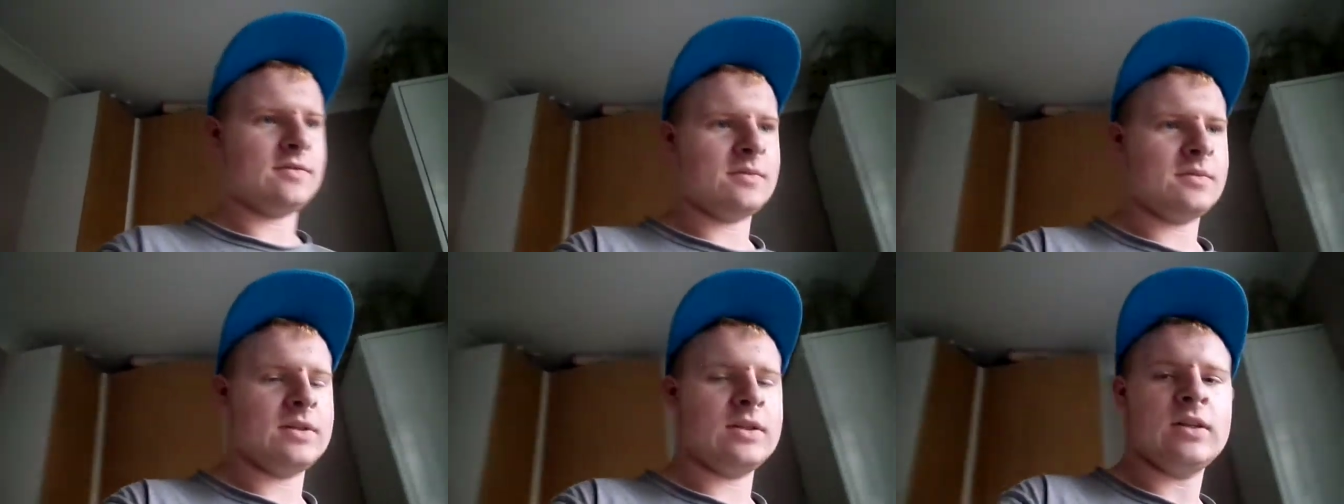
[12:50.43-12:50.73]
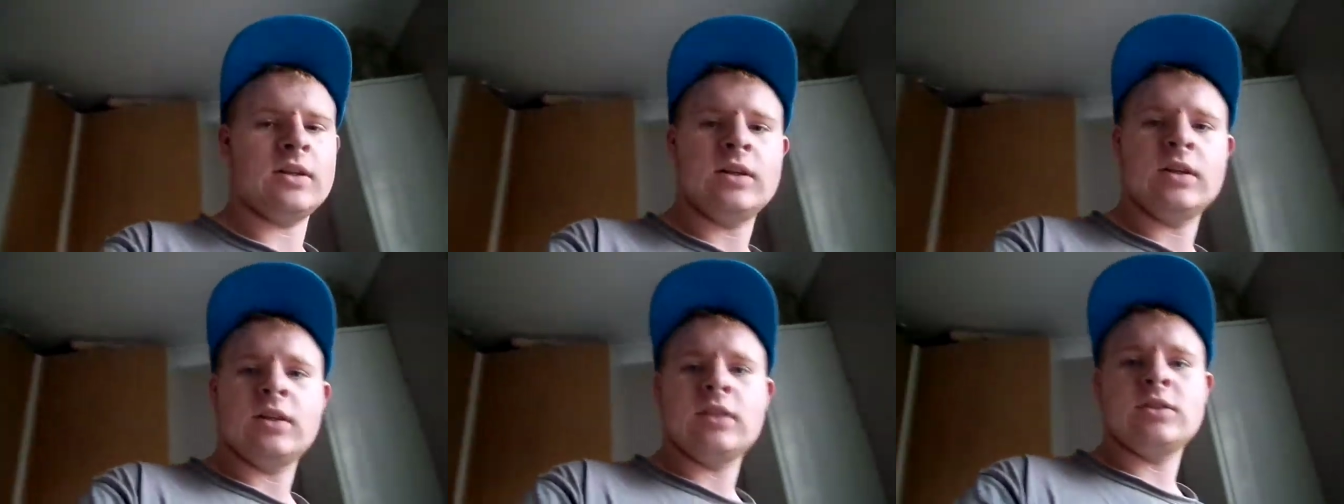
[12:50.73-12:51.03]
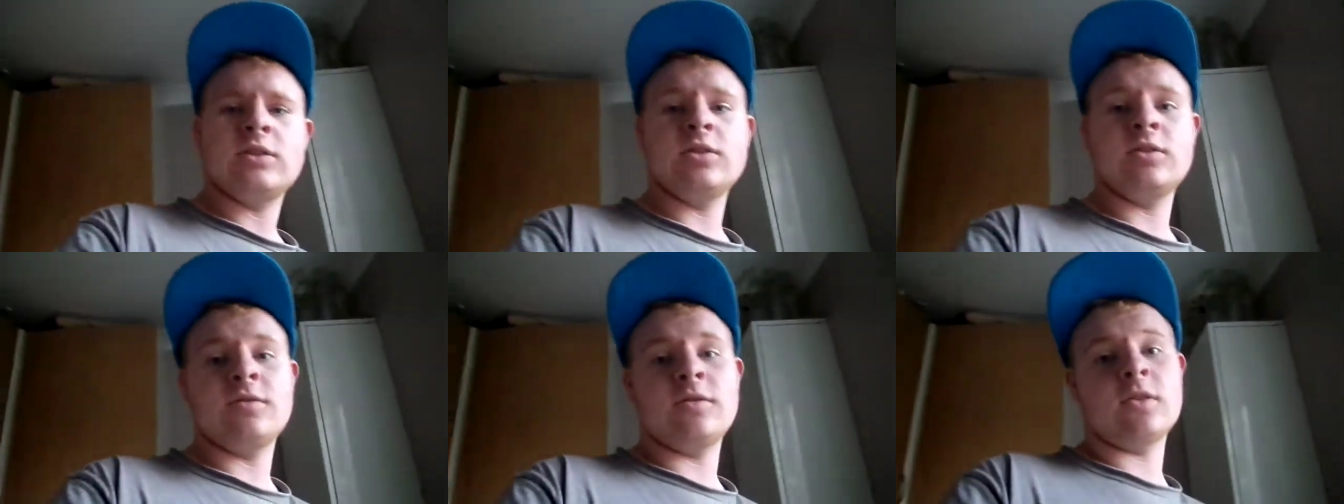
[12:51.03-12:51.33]
I mean,
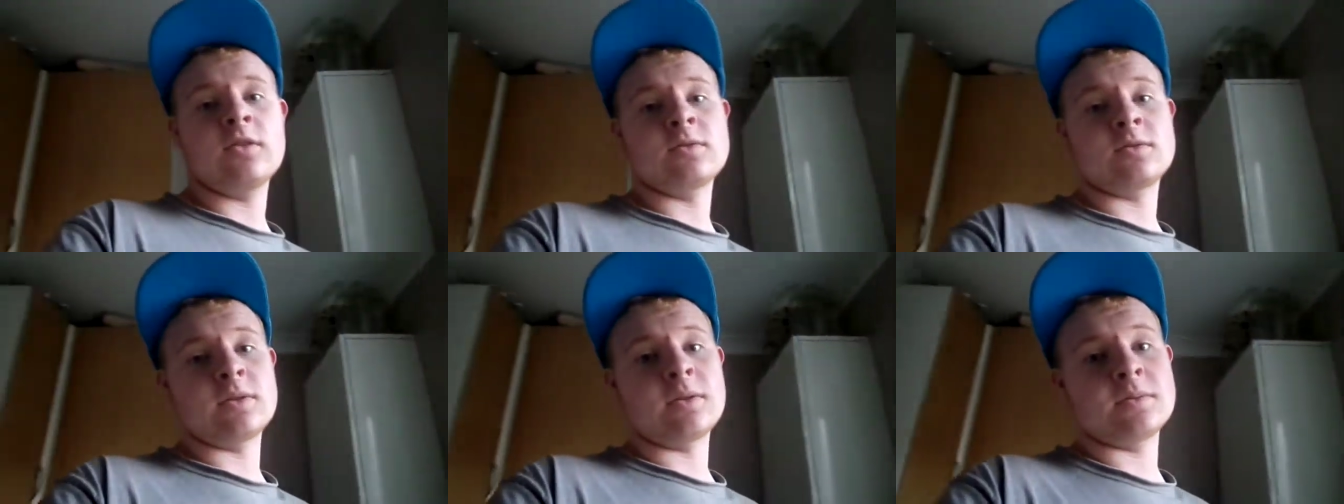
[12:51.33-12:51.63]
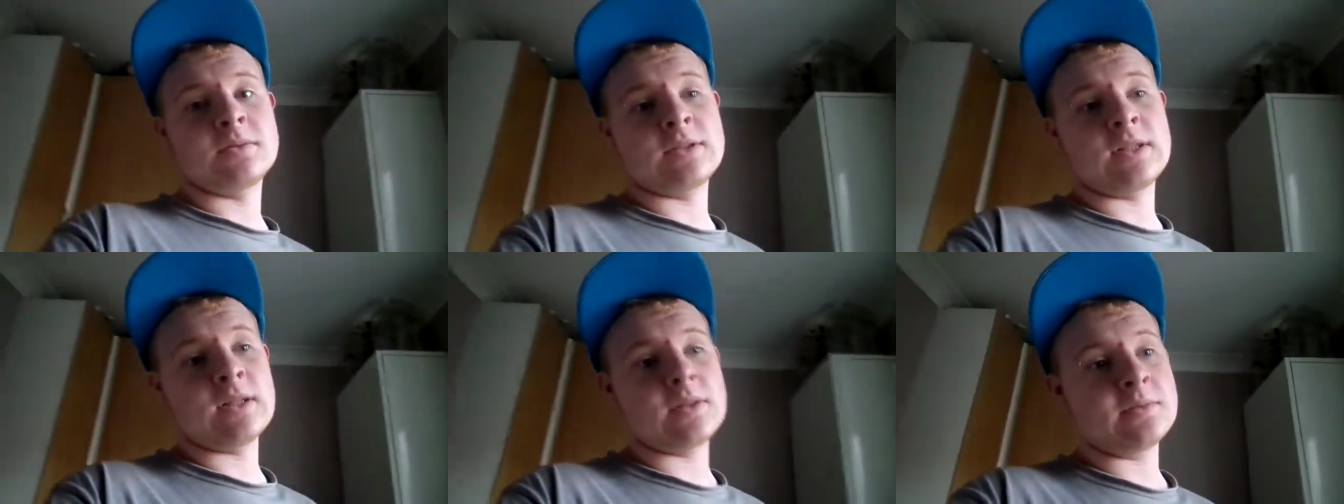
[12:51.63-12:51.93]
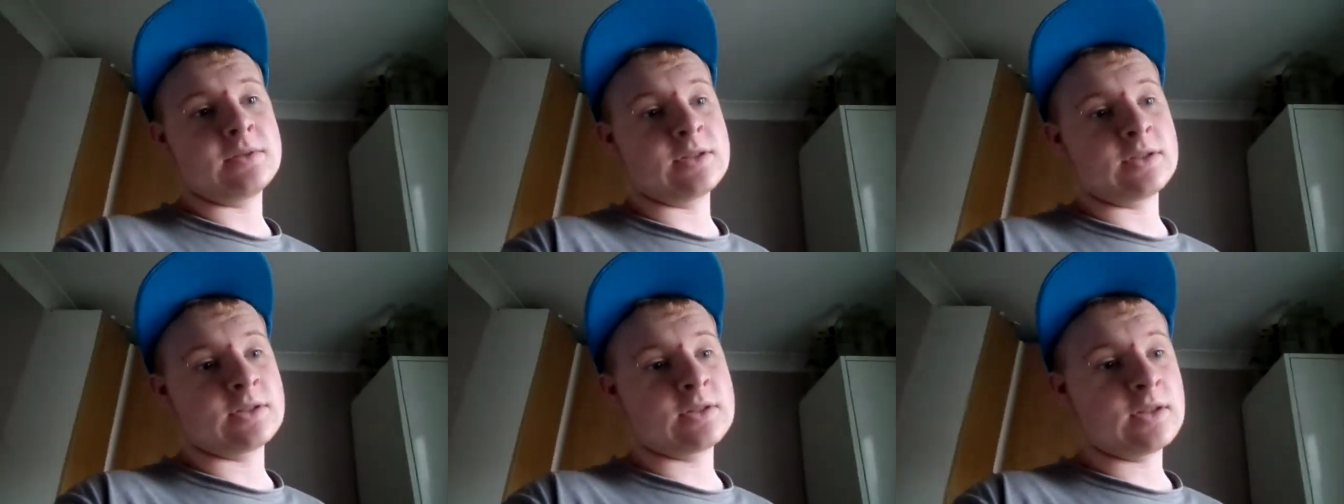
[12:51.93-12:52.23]
2 vlogs on today,
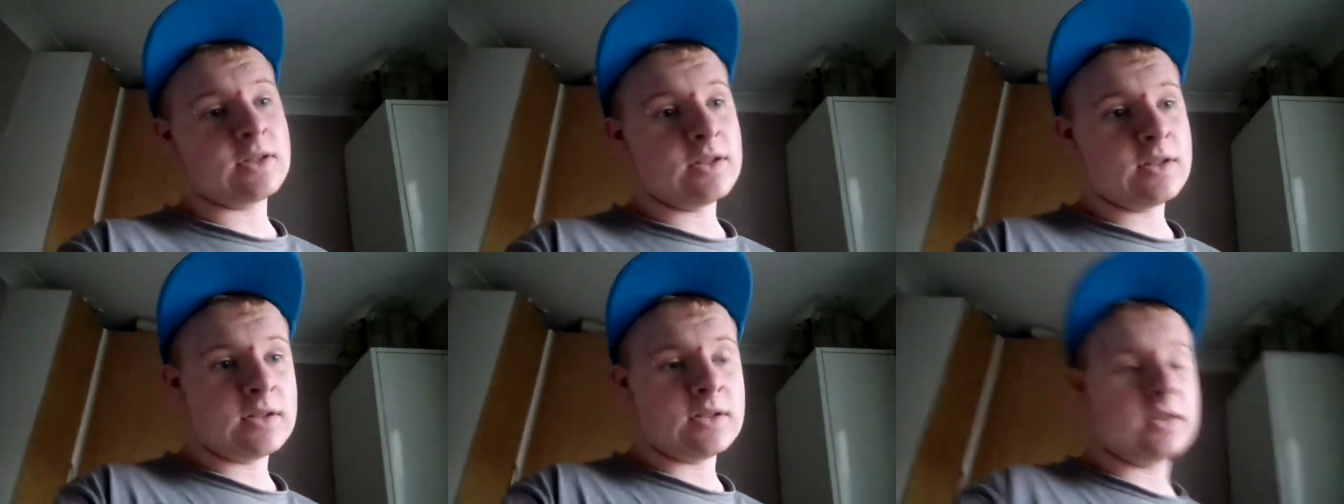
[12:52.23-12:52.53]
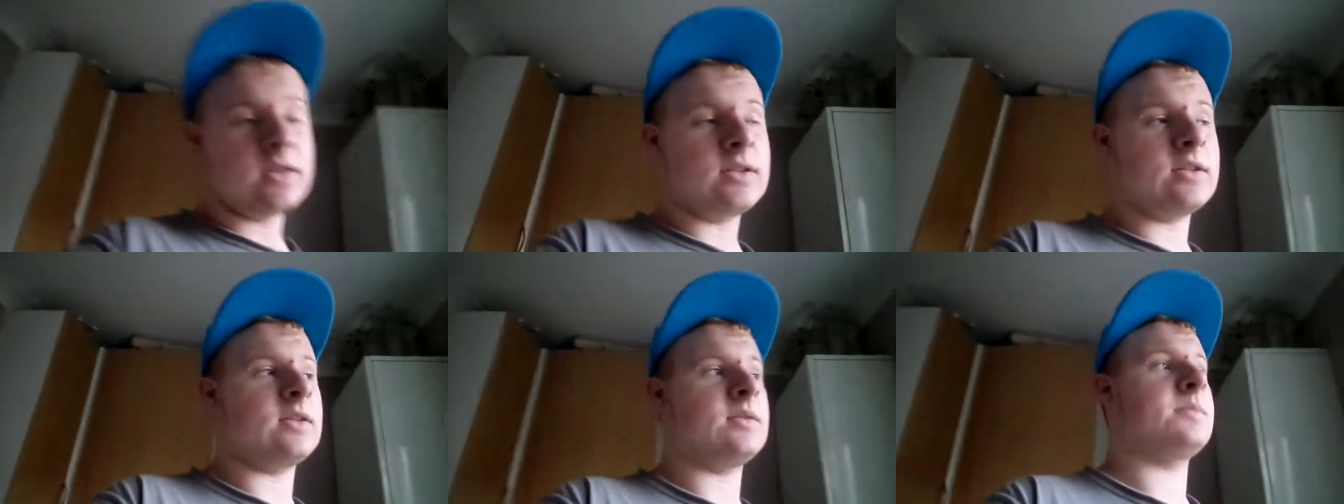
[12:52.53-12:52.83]
which is good.